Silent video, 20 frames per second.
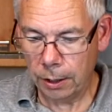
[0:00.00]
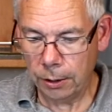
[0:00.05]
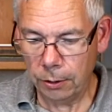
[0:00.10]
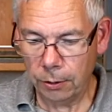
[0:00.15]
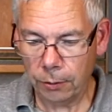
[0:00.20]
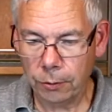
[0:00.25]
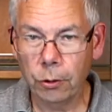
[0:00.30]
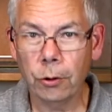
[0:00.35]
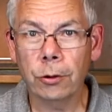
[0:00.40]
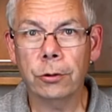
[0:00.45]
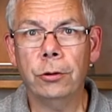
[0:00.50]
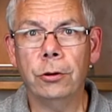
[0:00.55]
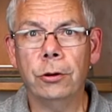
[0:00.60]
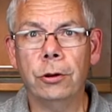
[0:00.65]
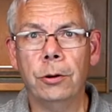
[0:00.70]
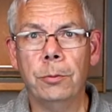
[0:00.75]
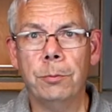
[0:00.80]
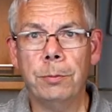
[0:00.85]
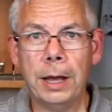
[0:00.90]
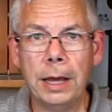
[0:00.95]
Of course, you
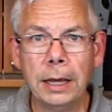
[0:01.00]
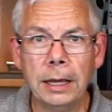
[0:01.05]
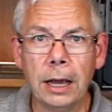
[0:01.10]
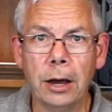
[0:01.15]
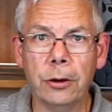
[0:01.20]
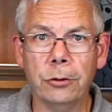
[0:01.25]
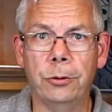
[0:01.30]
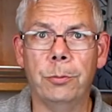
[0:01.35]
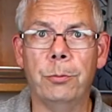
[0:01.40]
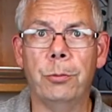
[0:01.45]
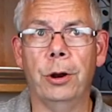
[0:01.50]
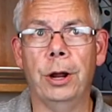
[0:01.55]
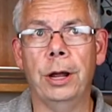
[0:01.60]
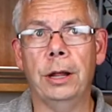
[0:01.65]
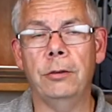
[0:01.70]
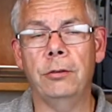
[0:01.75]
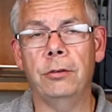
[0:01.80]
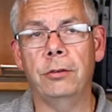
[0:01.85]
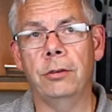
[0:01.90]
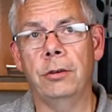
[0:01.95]
can bake out the
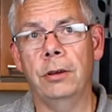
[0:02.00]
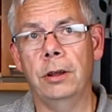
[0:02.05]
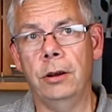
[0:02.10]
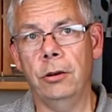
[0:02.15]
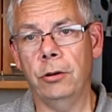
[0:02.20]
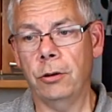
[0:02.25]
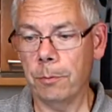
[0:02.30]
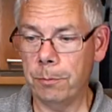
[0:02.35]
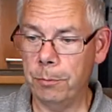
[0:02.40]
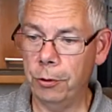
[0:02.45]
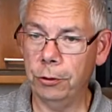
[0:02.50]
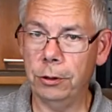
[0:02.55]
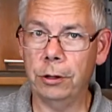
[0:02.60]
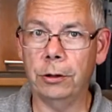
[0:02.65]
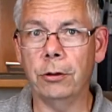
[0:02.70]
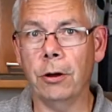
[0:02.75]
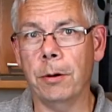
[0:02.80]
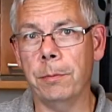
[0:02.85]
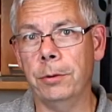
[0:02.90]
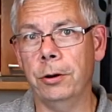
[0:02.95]
breads and you can put the
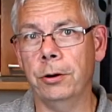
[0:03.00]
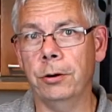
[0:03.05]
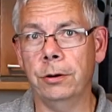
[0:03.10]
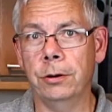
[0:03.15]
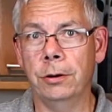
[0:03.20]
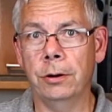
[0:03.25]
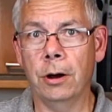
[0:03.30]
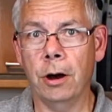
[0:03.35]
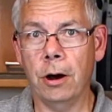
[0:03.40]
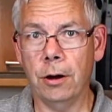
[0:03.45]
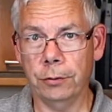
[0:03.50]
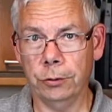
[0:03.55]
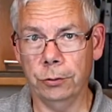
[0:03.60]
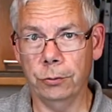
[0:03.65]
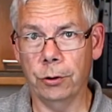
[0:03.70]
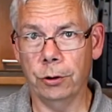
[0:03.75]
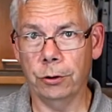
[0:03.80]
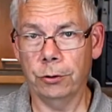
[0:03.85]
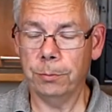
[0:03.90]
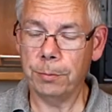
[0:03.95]
topping on
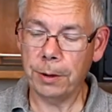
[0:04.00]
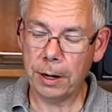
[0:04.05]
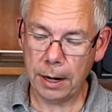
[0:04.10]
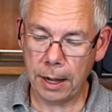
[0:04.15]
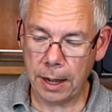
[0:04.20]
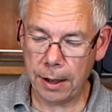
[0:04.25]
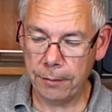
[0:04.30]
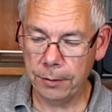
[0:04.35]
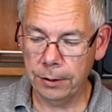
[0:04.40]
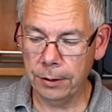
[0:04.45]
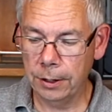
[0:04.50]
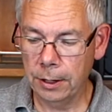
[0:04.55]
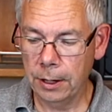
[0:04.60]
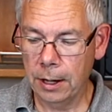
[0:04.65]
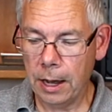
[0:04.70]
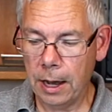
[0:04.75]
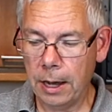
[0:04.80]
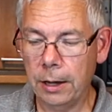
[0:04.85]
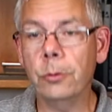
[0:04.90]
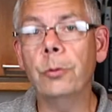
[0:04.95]
afterwards. But I have
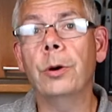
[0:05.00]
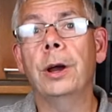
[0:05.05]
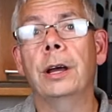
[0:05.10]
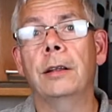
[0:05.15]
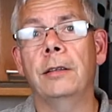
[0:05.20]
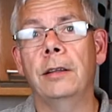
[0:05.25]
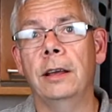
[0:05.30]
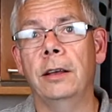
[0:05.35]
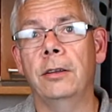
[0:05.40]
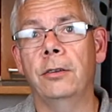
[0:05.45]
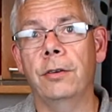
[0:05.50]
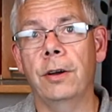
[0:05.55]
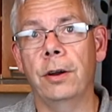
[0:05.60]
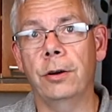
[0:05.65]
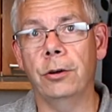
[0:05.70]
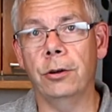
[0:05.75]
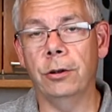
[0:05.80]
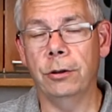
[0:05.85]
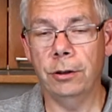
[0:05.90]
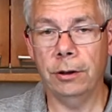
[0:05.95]
another way I think it's very
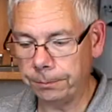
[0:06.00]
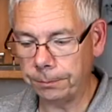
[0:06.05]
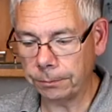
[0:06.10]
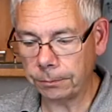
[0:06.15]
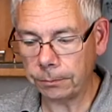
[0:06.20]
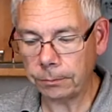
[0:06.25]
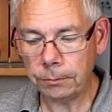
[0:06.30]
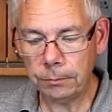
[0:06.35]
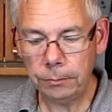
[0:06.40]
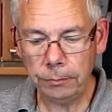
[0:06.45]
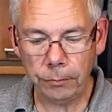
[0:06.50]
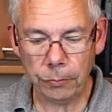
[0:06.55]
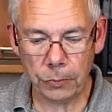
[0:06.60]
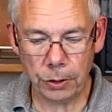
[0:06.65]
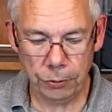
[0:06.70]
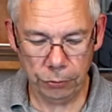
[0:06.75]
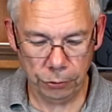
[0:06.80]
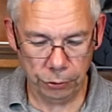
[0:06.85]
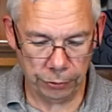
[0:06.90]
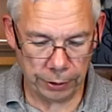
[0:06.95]
good.
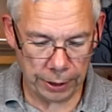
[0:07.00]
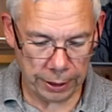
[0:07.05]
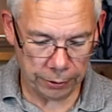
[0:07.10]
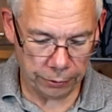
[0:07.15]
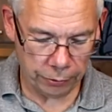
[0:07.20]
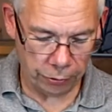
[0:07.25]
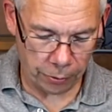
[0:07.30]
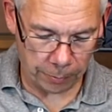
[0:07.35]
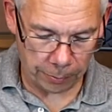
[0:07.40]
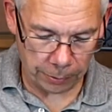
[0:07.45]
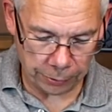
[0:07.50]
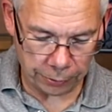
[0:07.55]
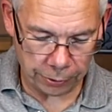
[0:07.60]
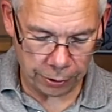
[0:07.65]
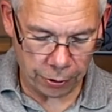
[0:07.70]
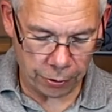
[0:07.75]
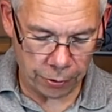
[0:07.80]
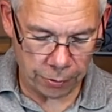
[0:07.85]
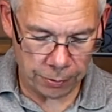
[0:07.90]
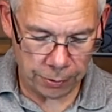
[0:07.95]
So you take a normal
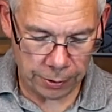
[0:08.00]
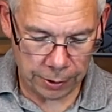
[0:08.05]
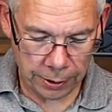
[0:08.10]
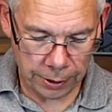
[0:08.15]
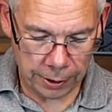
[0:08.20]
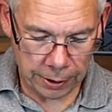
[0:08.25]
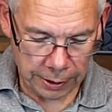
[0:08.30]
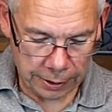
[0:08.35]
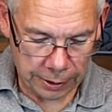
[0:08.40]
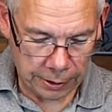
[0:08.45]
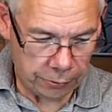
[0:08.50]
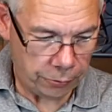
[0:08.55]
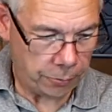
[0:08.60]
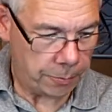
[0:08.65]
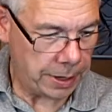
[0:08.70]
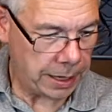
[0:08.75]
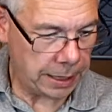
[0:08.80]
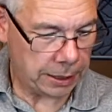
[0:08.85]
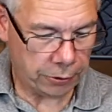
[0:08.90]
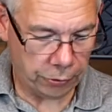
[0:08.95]
dough, and you
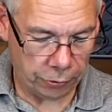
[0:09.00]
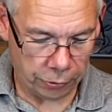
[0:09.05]
make